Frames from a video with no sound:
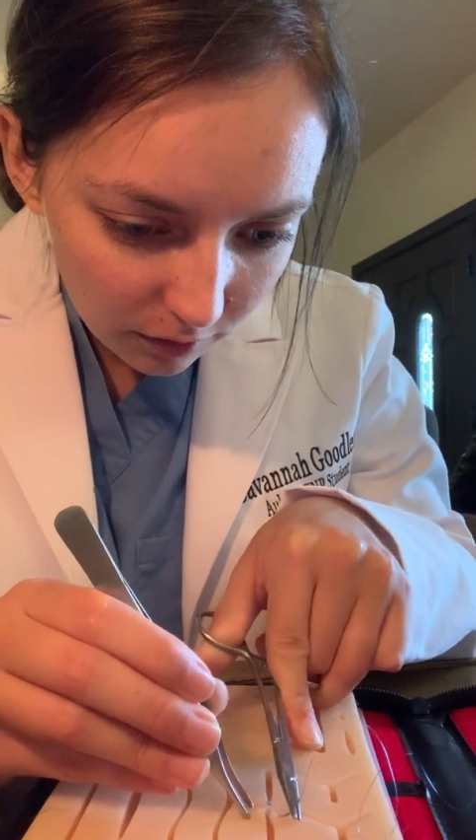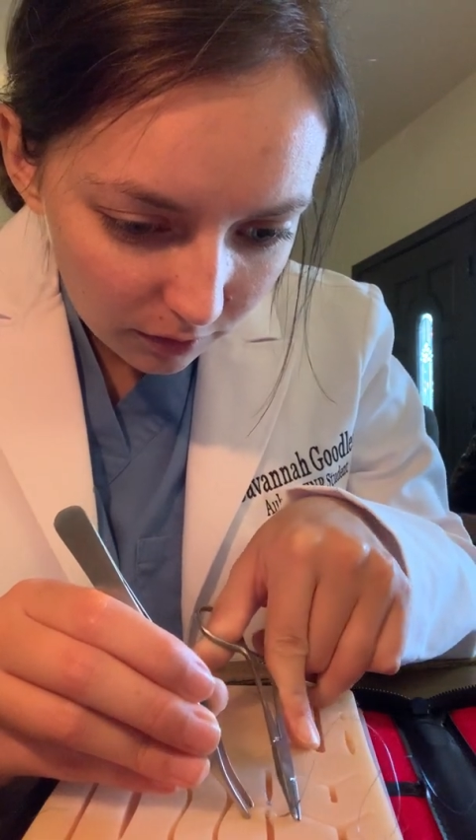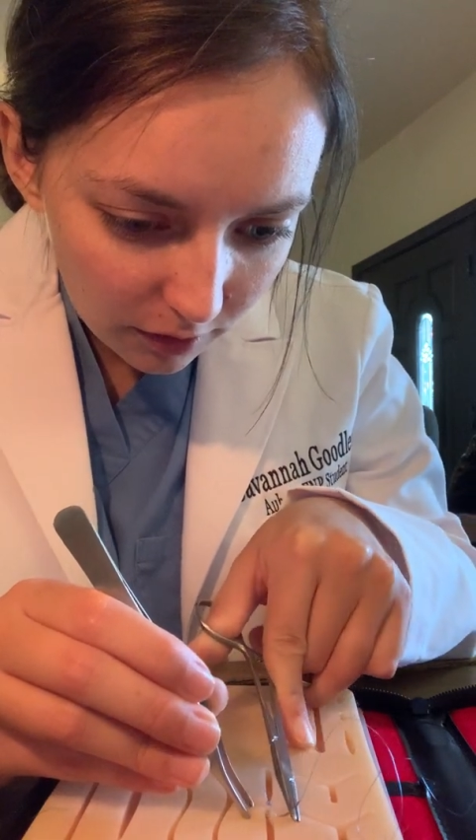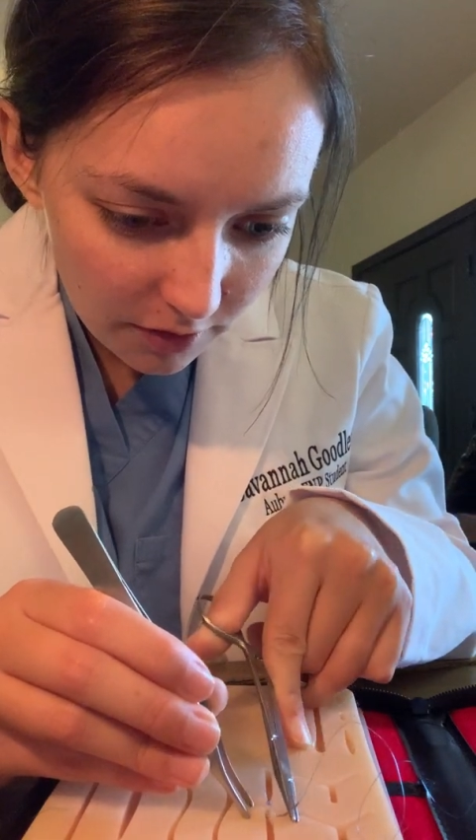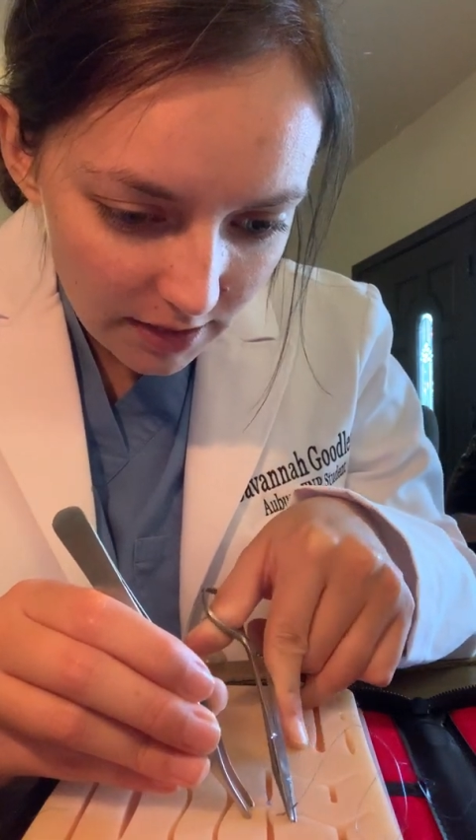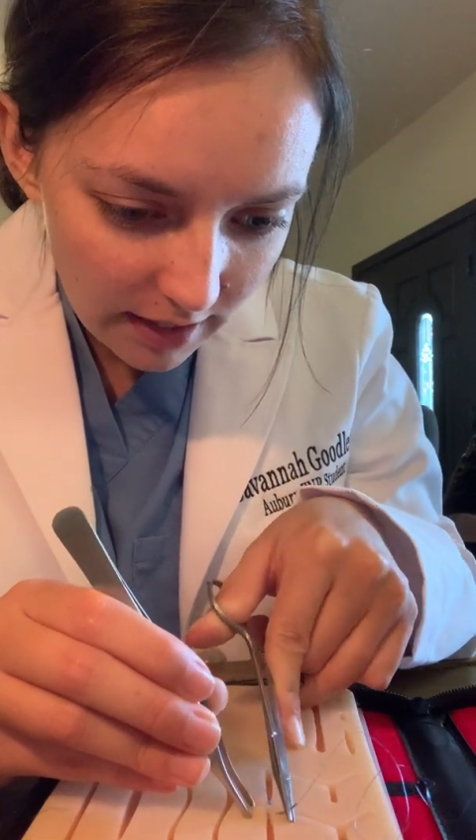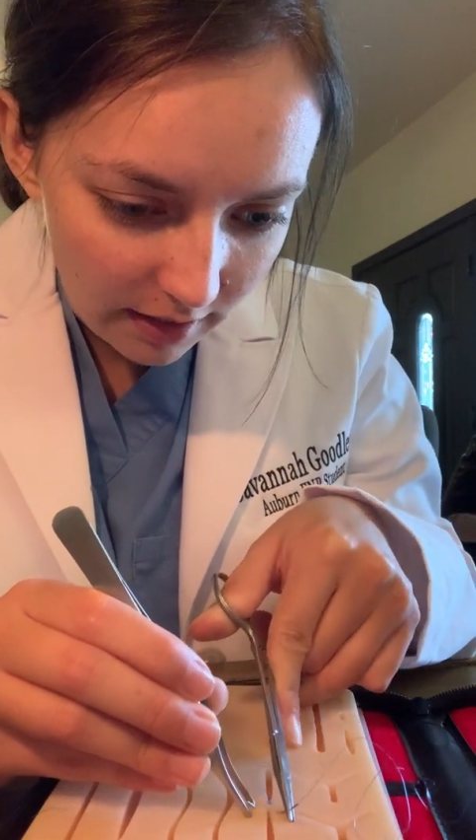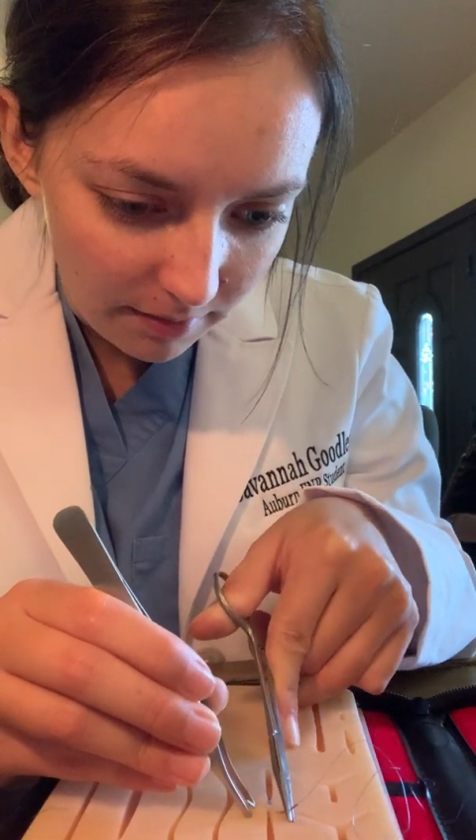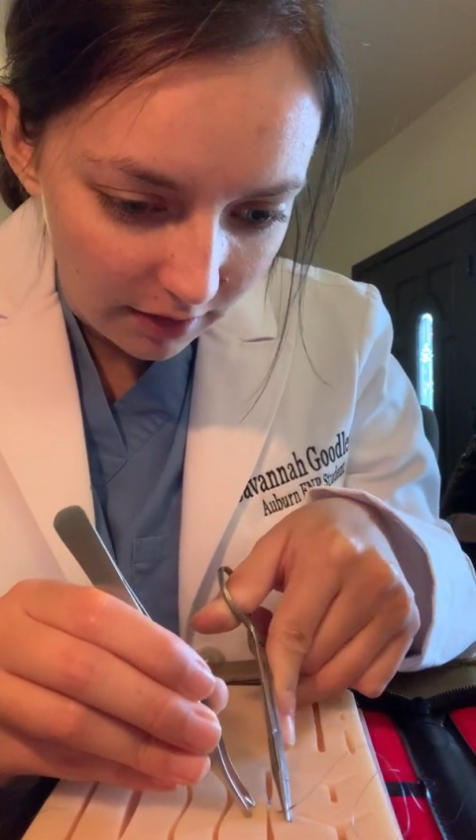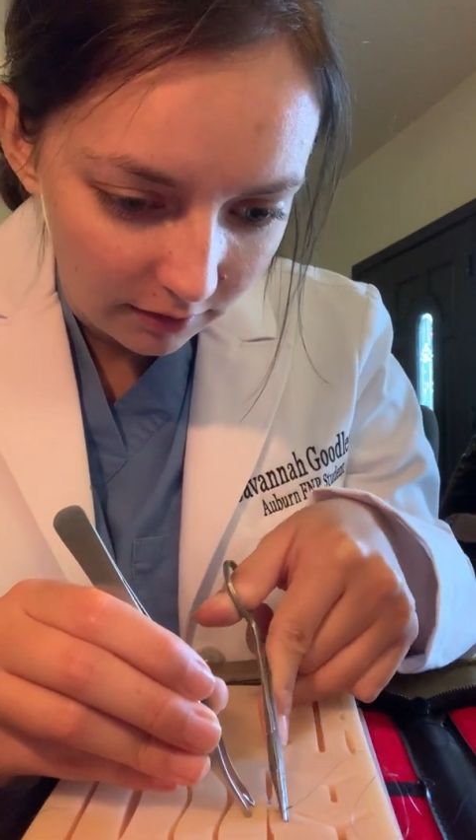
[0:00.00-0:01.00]

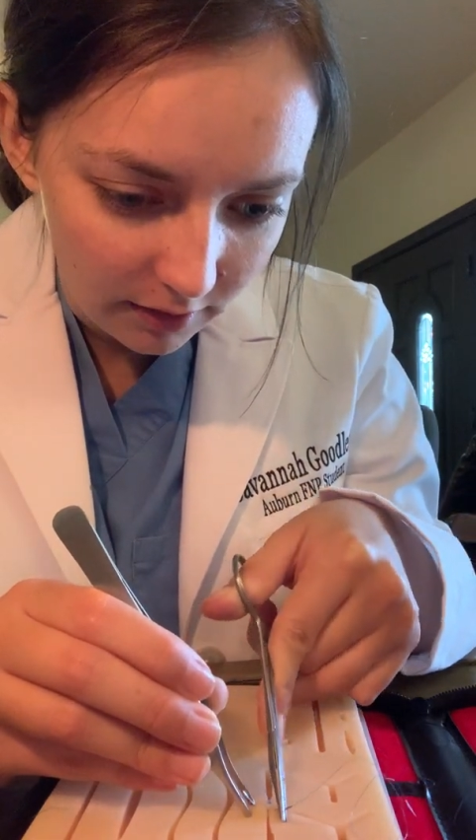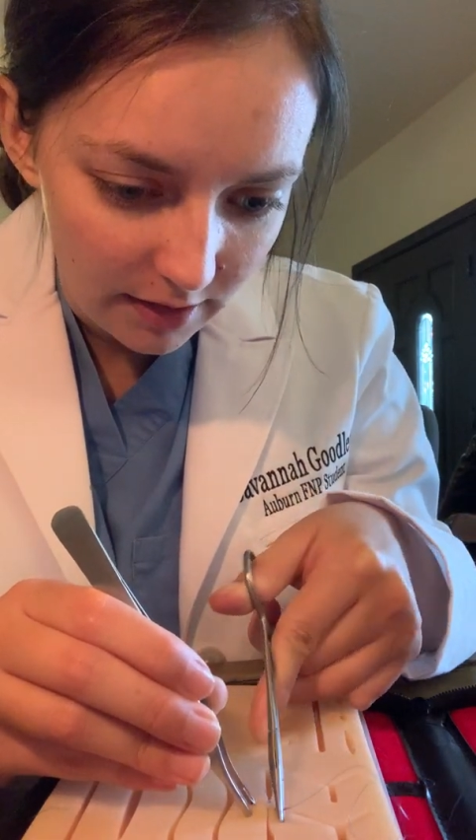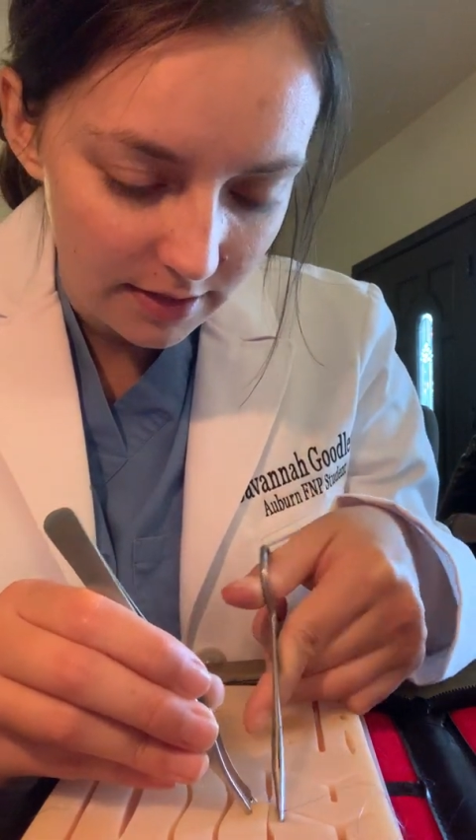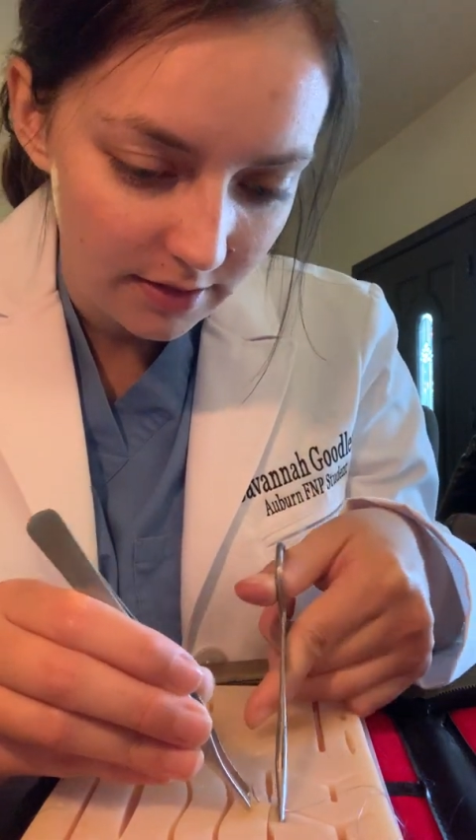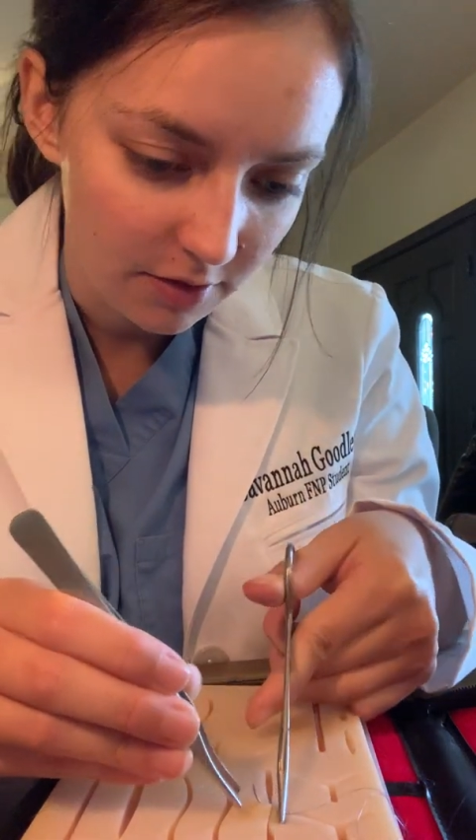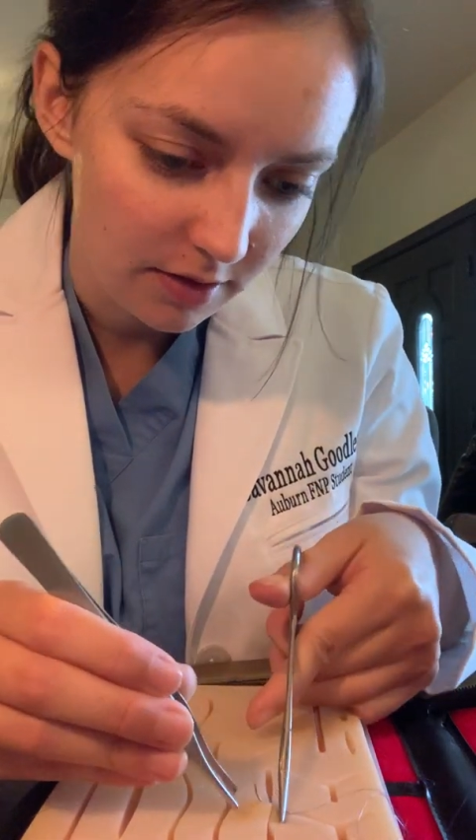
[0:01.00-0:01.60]
rotating my wrist so